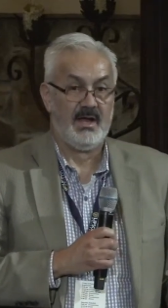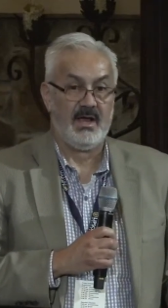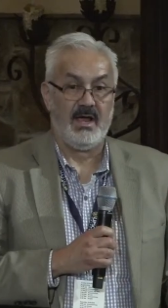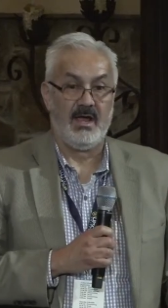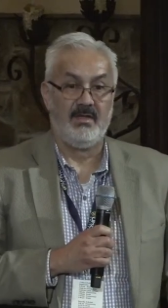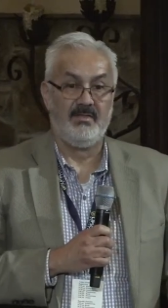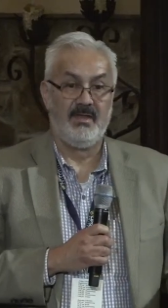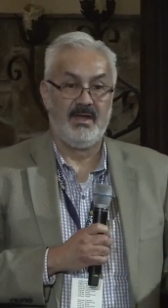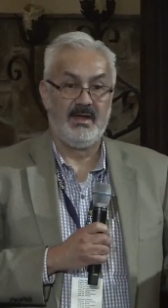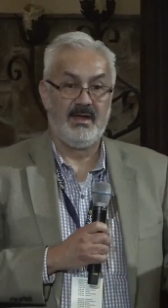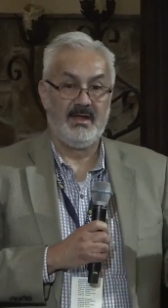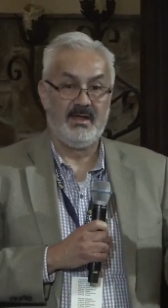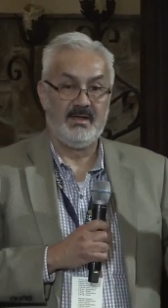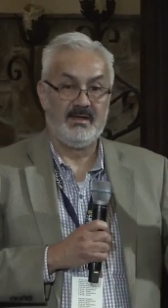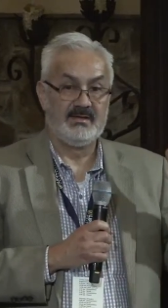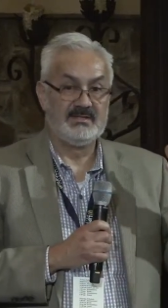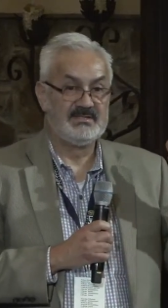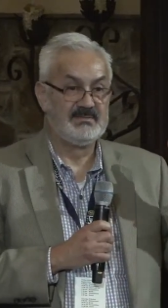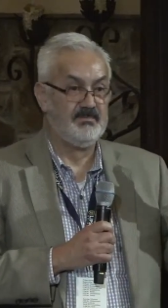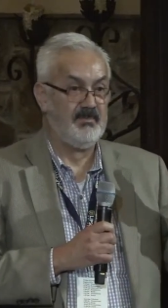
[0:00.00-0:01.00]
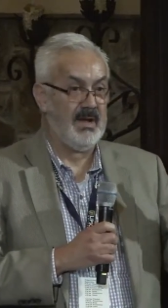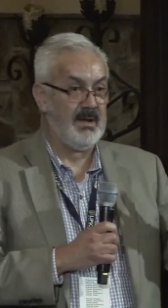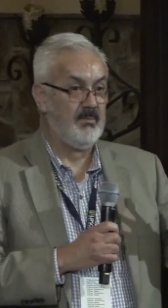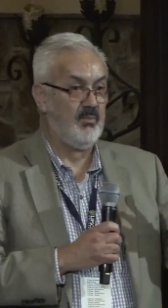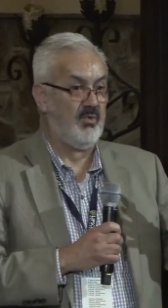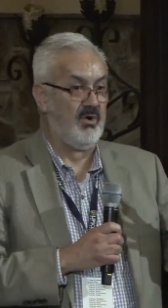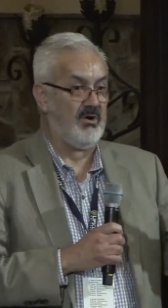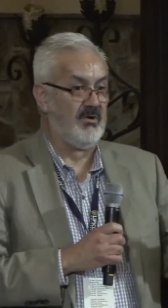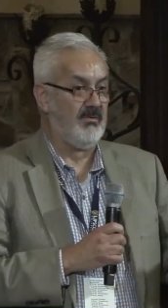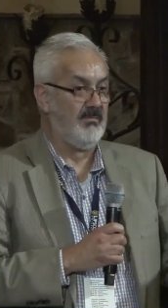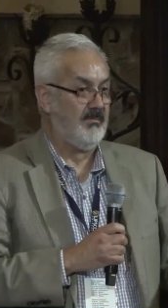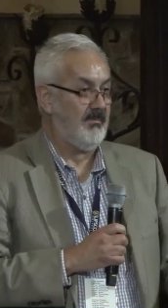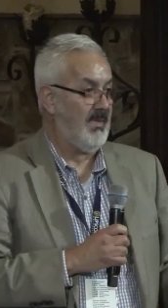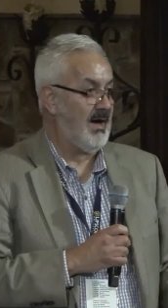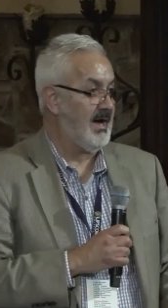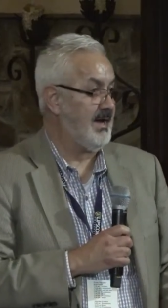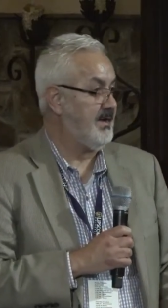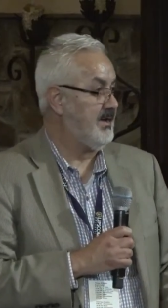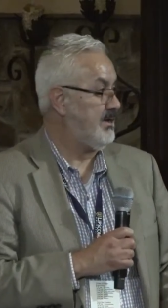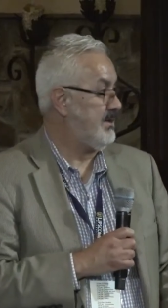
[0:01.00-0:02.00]
And then his memoir,
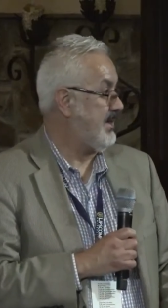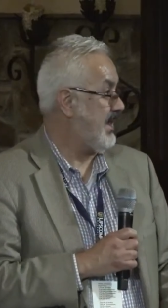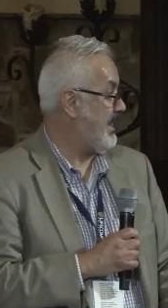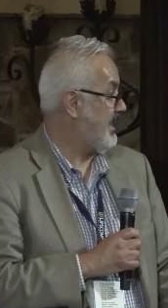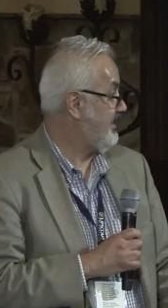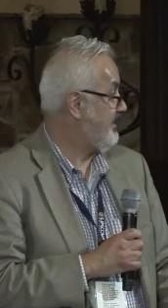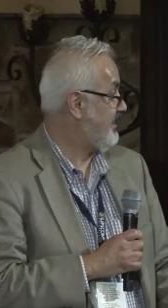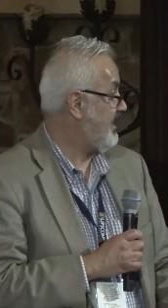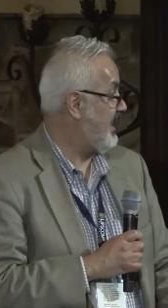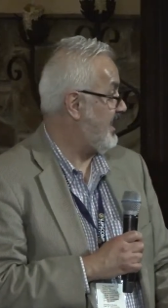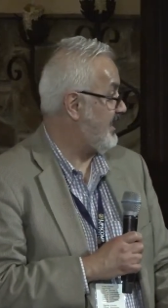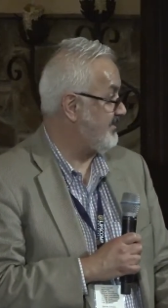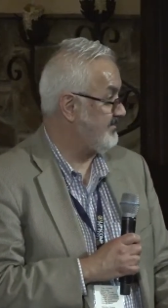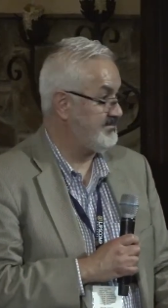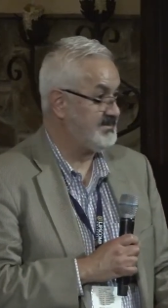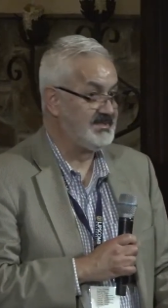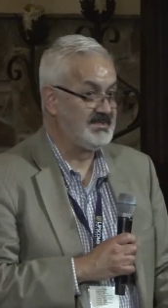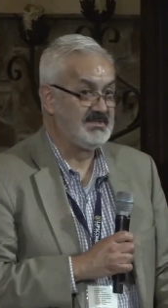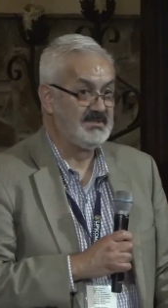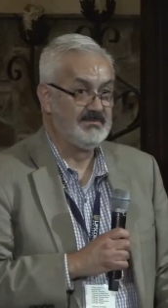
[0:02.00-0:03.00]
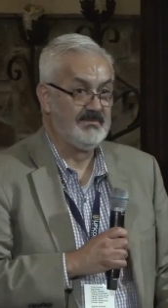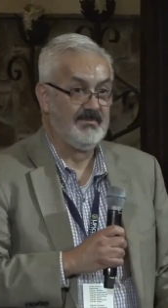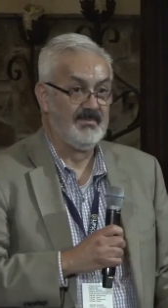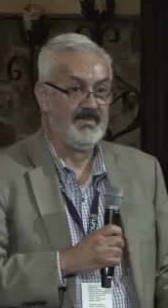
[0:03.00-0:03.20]
My 9 Lives.